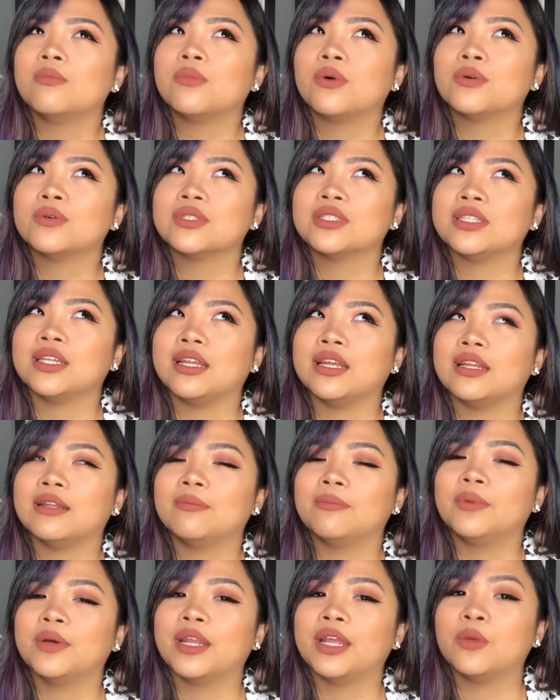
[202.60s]
posted it,
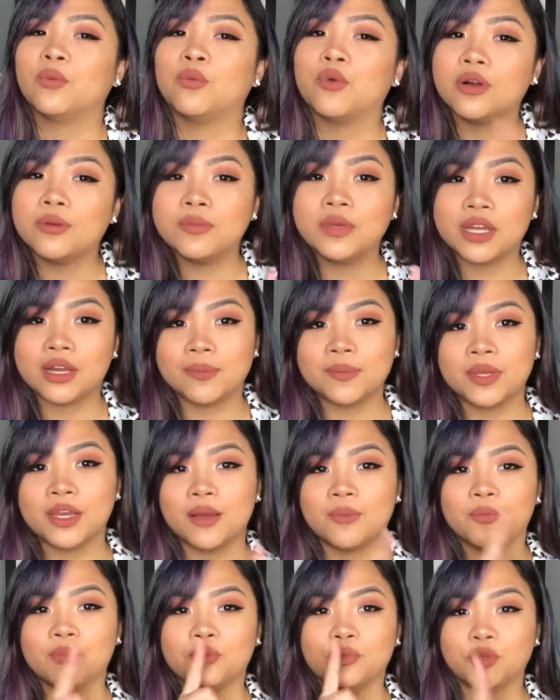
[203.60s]
but it will be coming
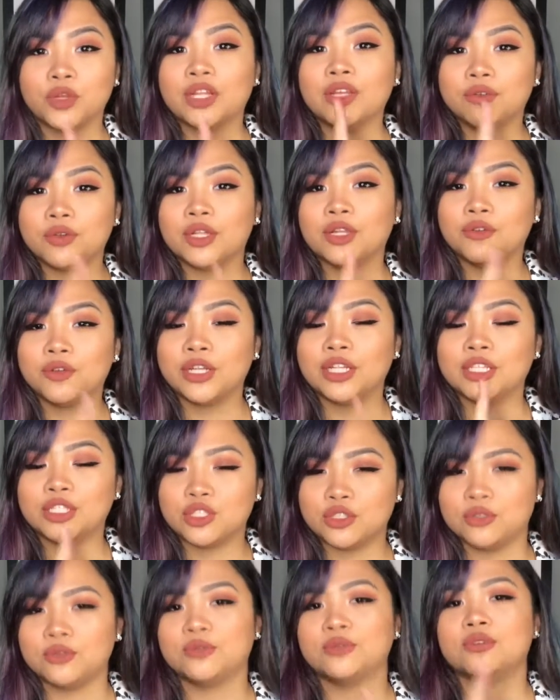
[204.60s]
up really
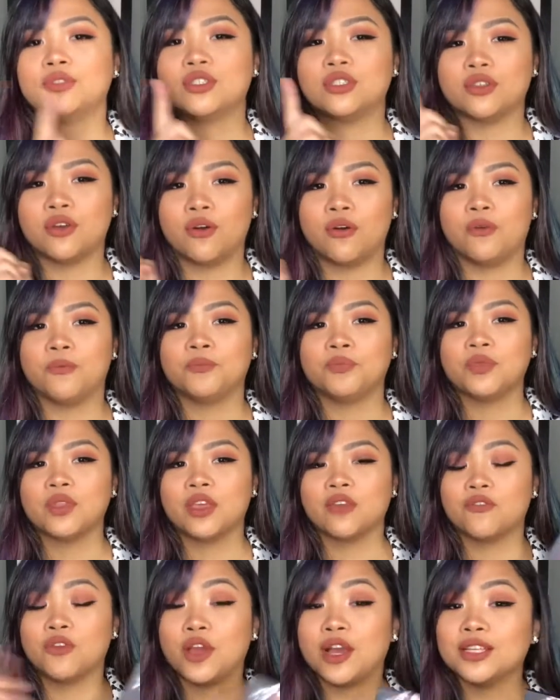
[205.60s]
soon. So
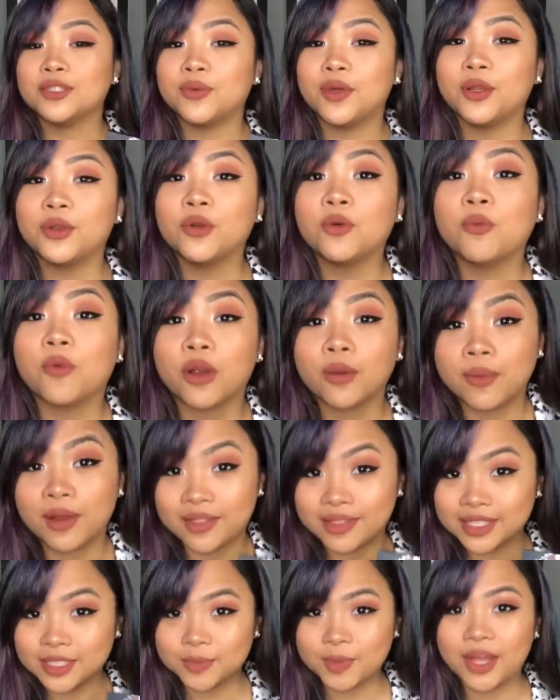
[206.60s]
if you guys want to know more
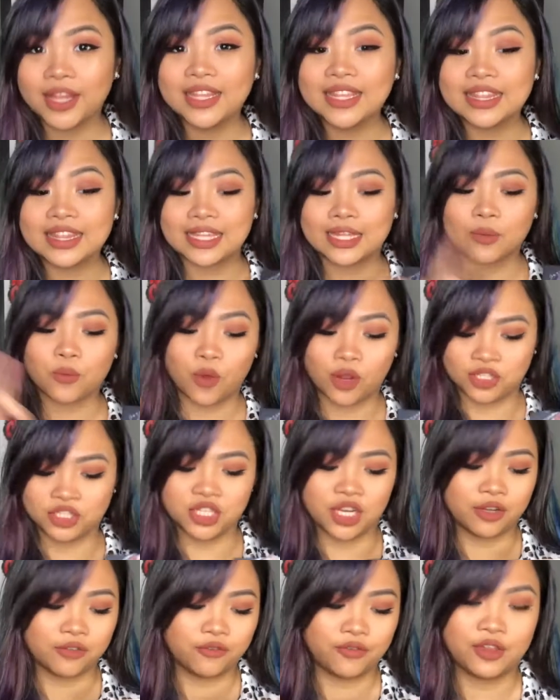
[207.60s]
about this palette, then watch
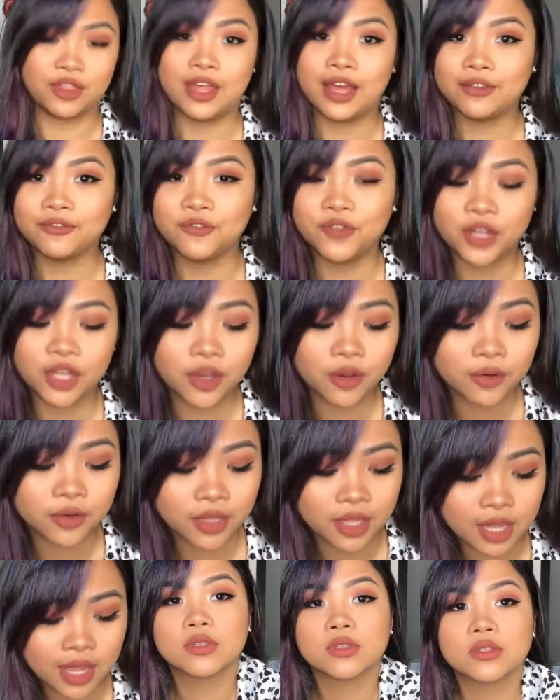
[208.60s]
out for that video.
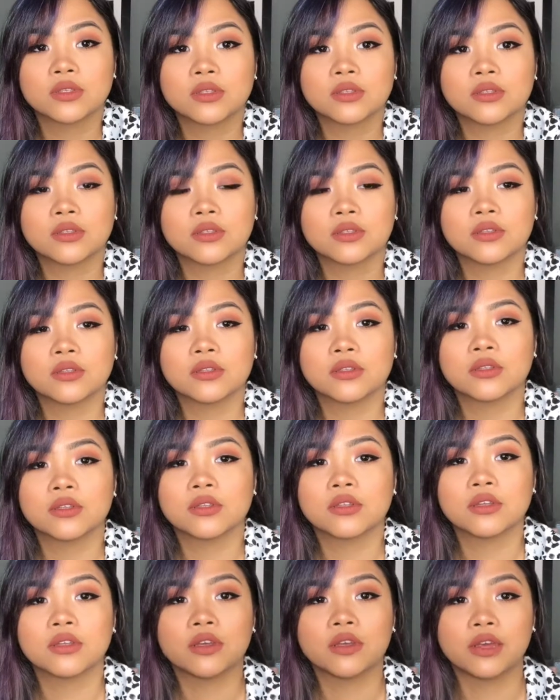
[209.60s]

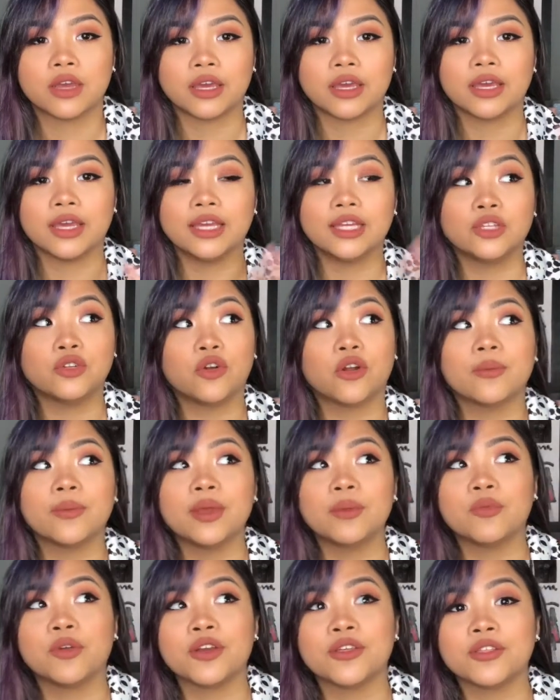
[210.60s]
Okay, ignore my
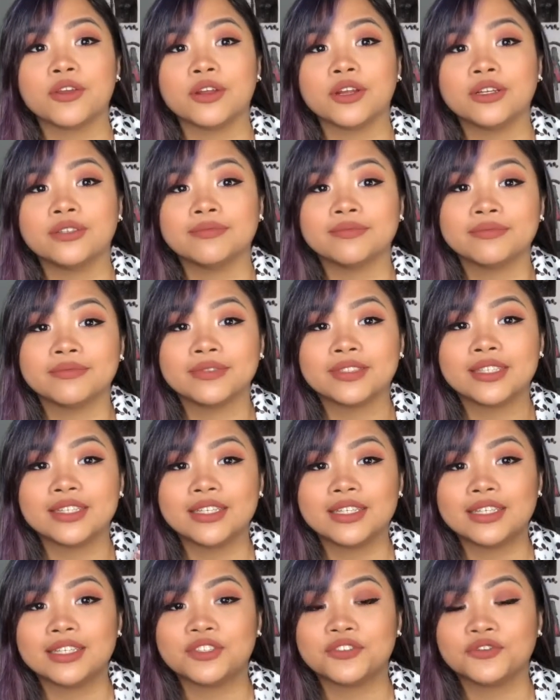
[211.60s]
brother.
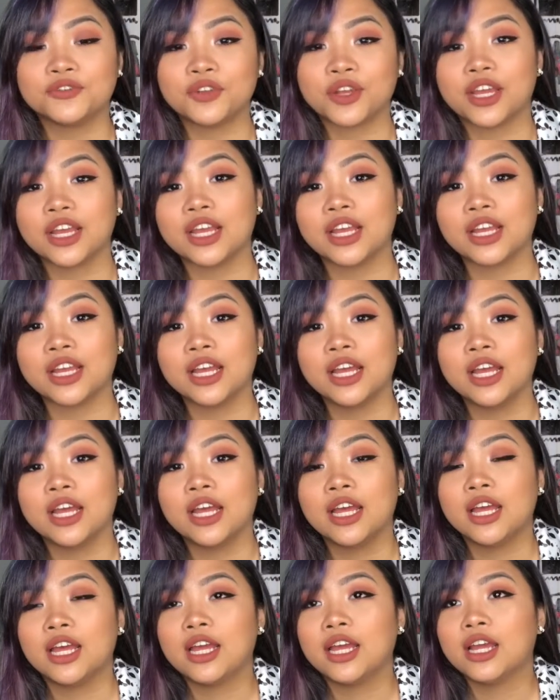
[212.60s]
He's freaking
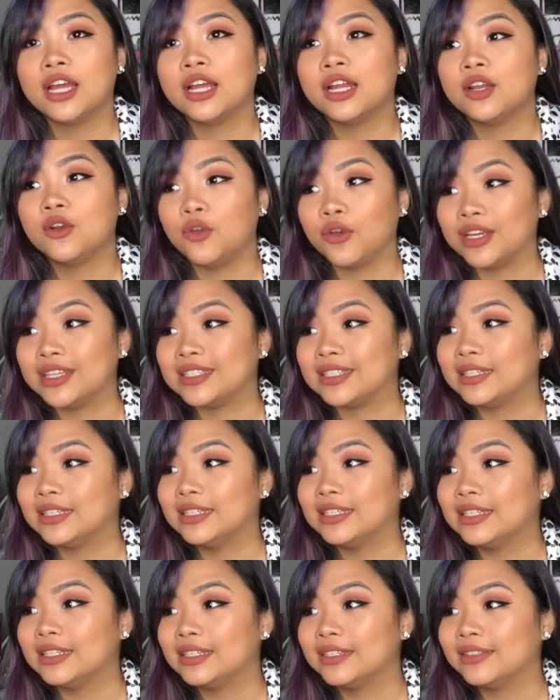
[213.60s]
noisy.
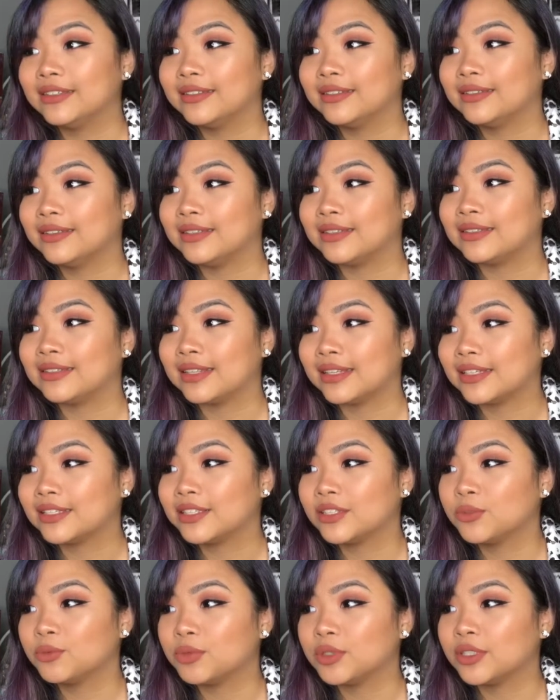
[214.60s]
He's like
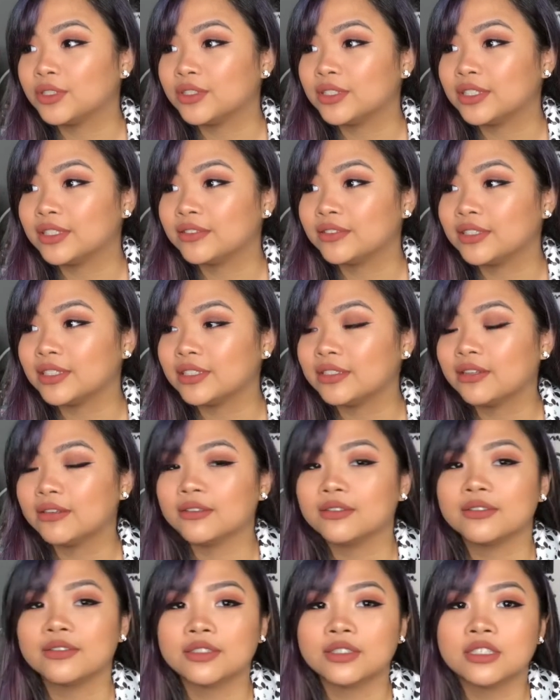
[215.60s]
super noisy
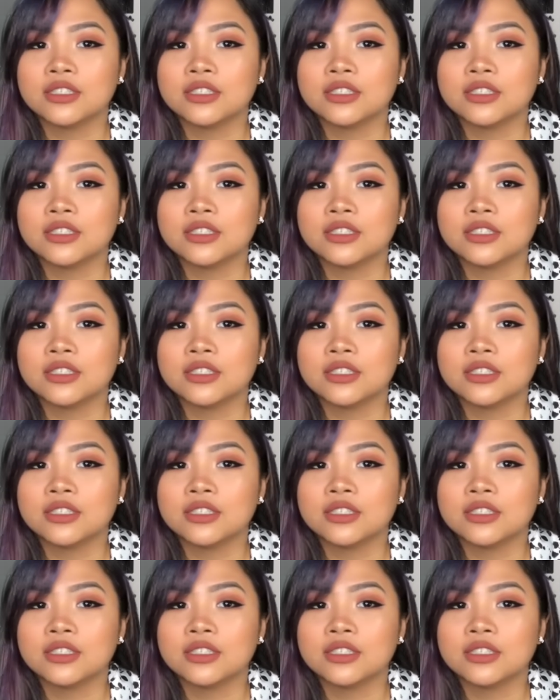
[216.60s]
right